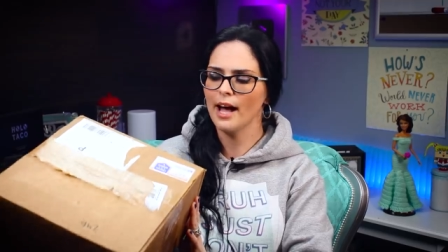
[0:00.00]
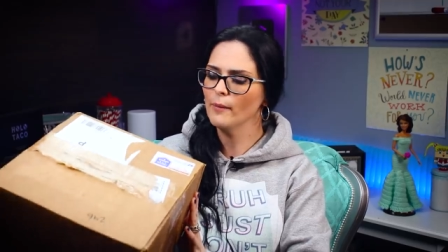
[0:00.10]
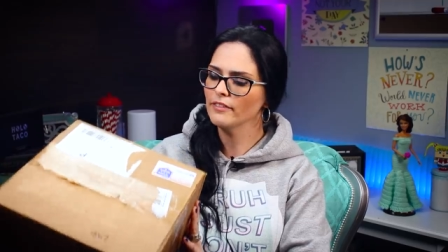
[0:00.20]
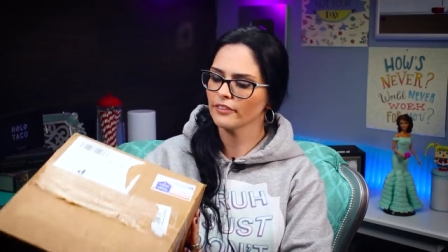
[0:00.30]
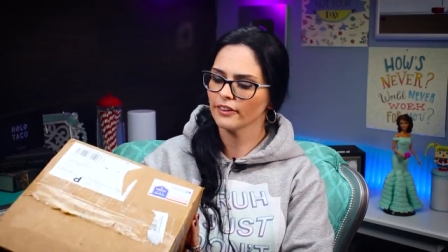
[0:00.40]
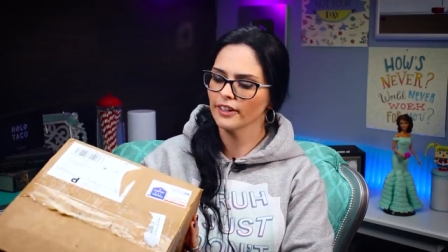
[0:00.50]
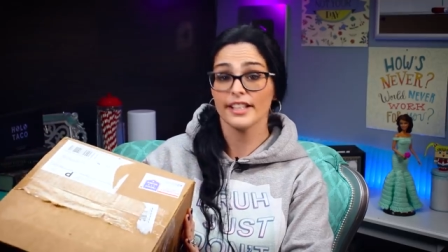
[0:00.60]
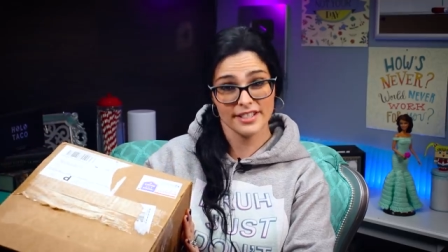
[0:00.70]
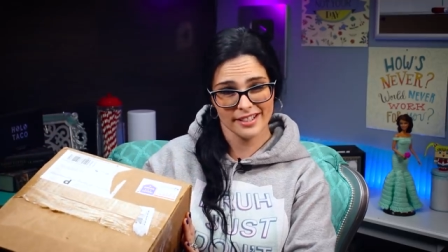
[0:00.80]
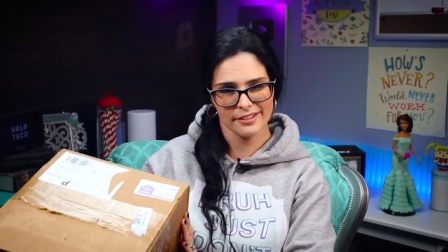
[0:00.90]
However,
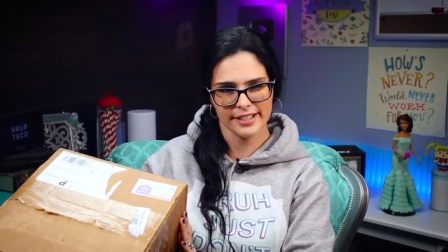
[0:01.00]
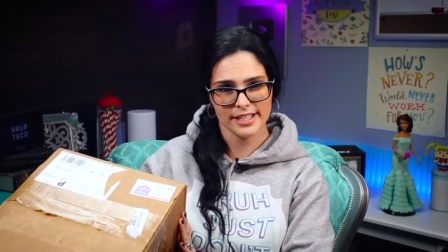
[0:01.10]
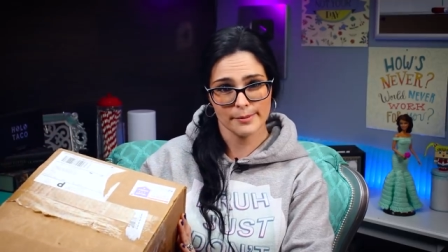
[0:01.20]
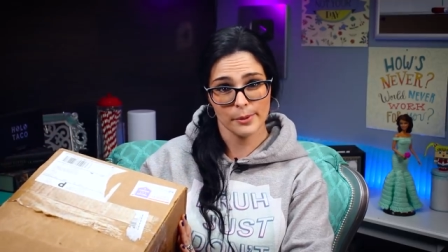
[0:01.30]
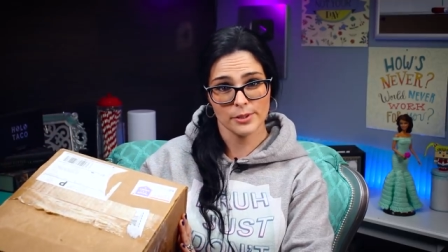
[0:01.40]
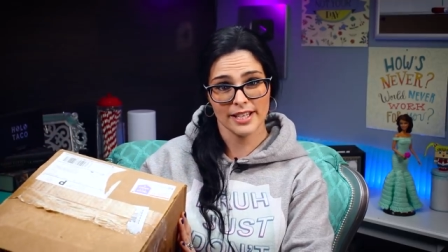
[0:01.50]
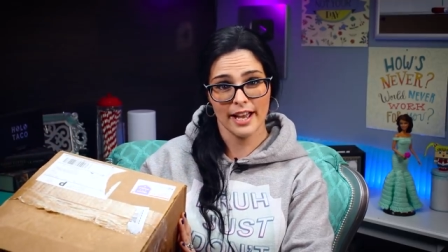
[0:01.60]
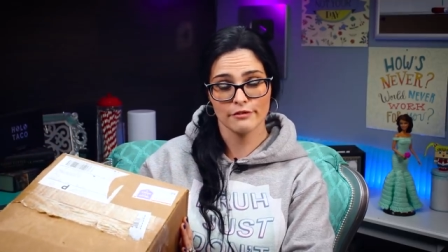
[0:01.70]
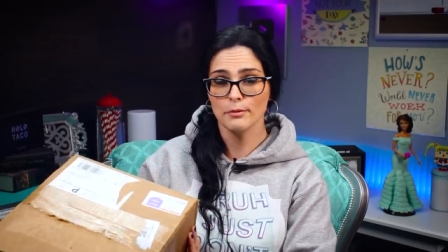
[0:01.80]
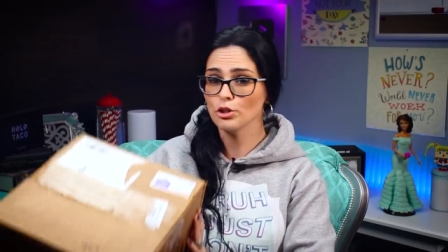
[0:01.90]
considering it's supposed to
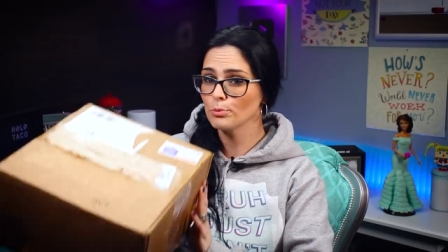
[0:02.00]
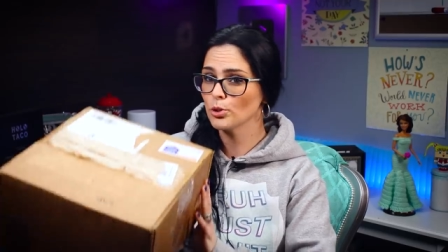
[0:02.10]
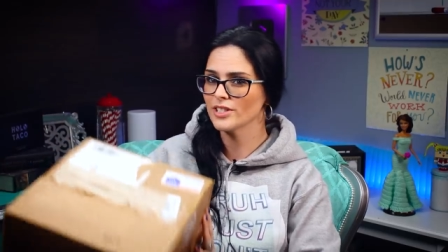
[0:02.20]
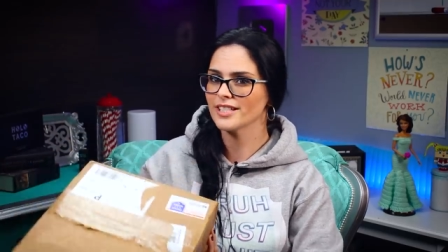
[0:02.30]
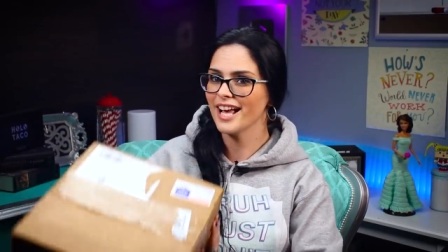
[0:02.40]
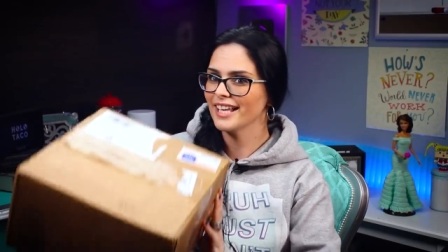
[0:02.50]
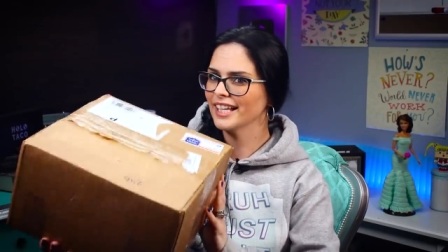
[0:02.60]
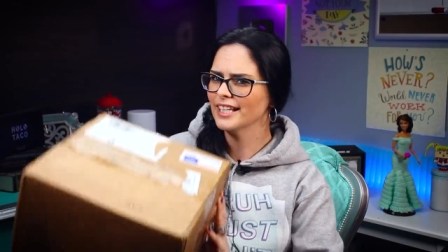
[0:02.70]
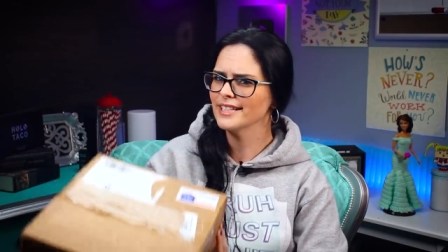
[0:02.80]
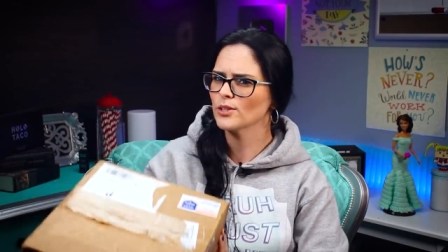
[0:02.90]
have Moosh Moosh inside,
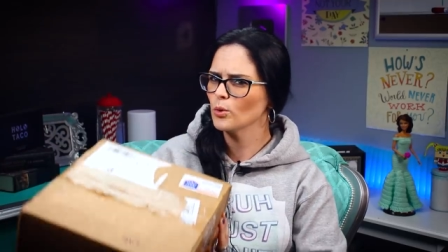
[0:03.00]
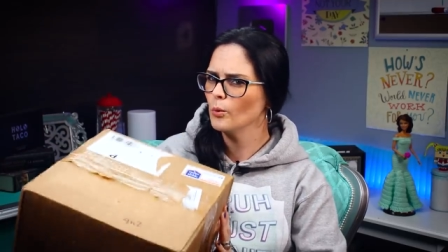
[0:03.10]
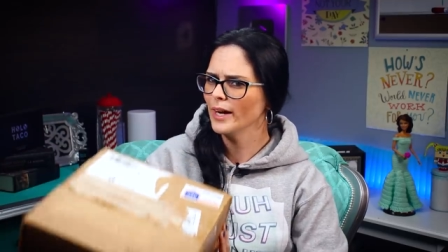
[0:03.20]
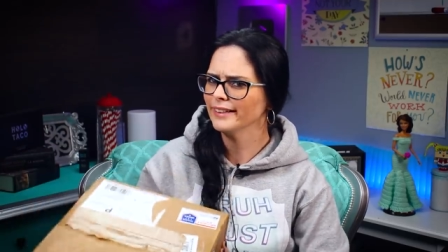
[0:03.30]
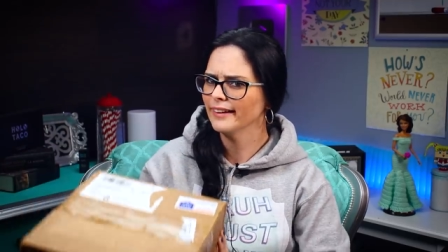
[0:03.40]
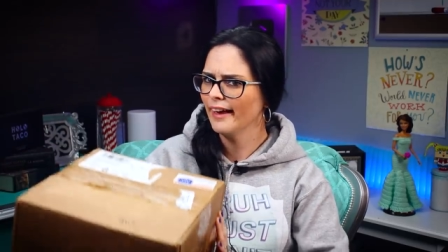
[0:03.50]
it is quite